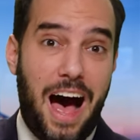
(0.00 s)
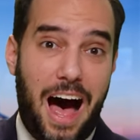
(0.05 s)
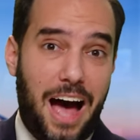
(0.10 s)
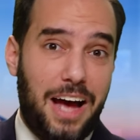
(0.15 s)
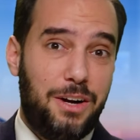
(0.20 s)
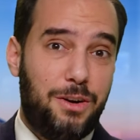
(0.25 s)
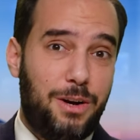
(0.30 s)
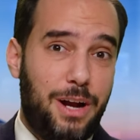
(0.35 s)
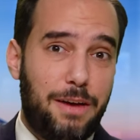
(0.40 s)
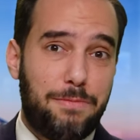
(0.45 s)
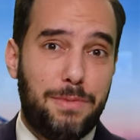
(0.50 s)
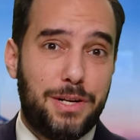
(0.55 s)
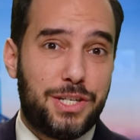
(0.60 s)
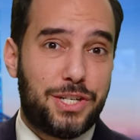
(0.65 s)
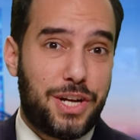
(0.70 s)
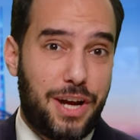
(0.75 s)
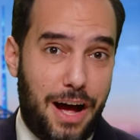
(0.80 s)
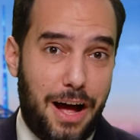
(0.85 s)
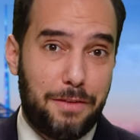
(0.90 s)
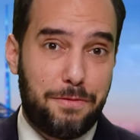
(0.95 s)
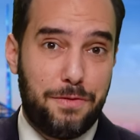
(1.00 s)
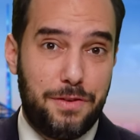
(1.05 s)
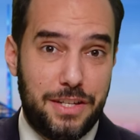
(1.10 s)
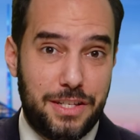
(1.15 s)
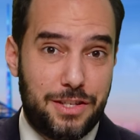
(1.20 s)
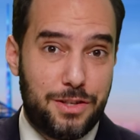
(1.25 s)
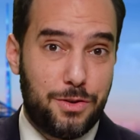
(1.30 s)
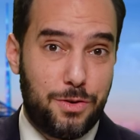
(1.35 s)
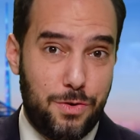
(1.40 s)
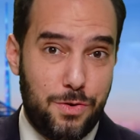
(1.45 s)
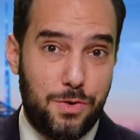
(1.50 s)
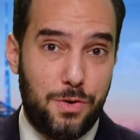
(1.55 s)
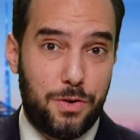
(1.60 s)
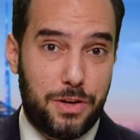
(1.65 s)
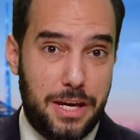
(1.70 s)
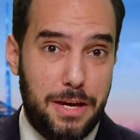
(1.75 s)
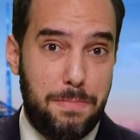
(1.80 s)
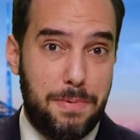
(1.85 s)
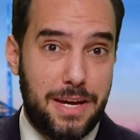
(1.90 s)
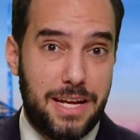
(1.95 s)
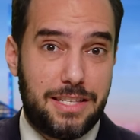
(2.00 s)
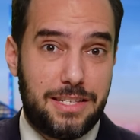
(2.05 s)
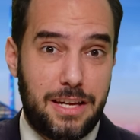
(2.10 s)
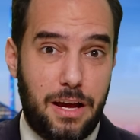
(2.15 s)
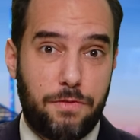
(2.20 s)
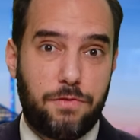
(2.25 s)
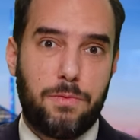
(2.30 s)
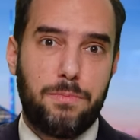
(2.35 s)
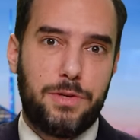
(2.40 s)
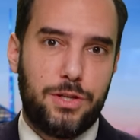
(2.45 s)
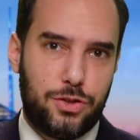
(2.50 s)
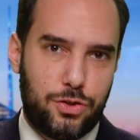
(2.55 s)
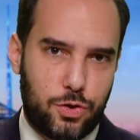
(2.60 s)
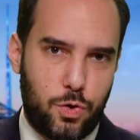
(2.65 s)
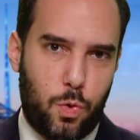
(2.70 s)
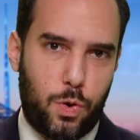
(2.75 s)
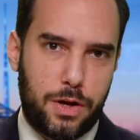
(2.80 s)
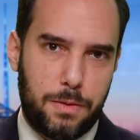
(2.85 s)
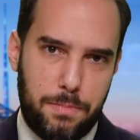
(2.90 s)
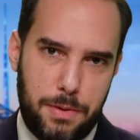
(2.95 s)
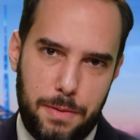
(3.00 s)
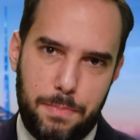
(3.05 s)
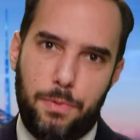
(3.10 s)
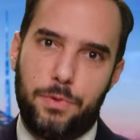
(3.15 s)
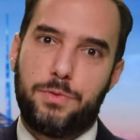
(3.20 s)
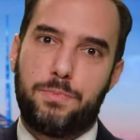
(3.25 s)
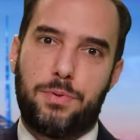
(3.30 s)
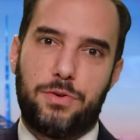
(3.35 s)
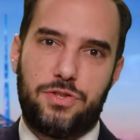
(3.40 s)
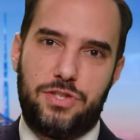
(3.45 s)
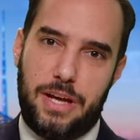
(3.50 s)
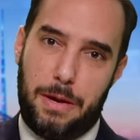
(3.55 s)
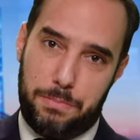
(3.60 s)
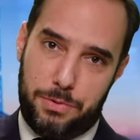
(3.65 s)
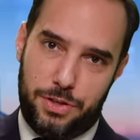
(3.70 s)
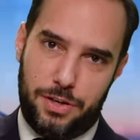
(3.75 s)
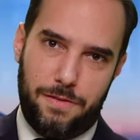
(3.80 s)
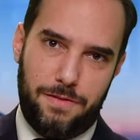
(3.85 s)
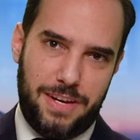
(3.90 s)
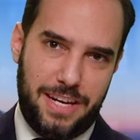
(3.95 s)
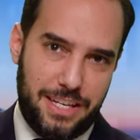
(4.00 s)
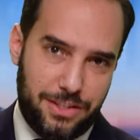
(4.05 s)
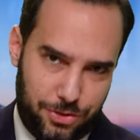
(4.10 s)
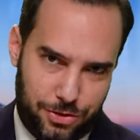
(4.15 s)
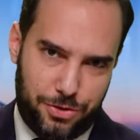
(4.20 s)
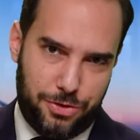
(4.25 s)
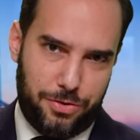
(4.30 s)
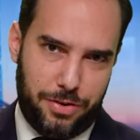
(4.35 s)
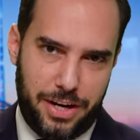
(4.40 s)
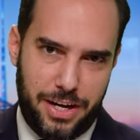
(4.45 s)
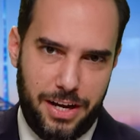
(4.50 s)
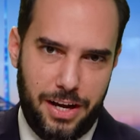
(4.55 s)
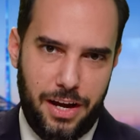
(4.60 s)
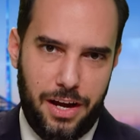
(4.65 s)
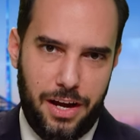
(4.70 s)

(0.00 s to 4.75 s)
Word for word: I don't have much confidence in Google keeping itself from distorting people's perception of history,